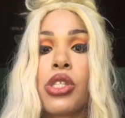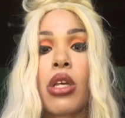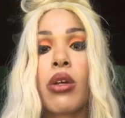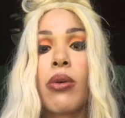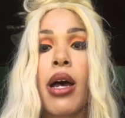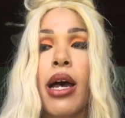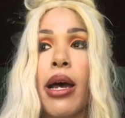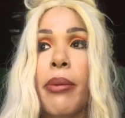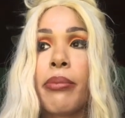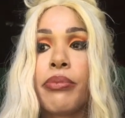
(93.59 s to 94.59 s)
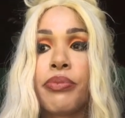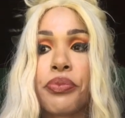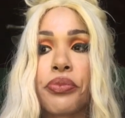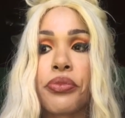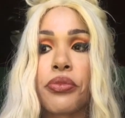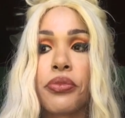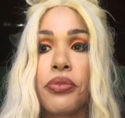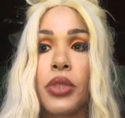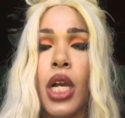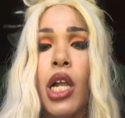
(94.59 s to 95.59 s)
So a
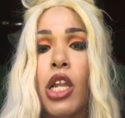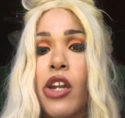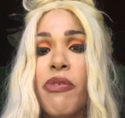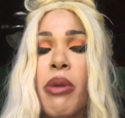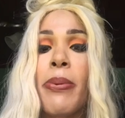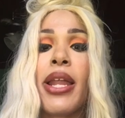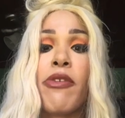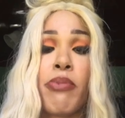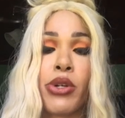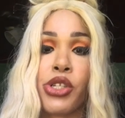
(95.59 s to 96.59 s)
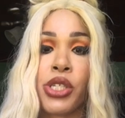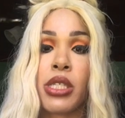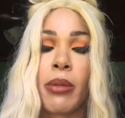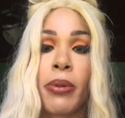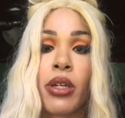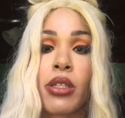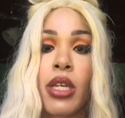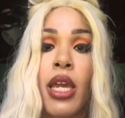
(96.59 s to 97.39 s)
lot of people have purchased the book.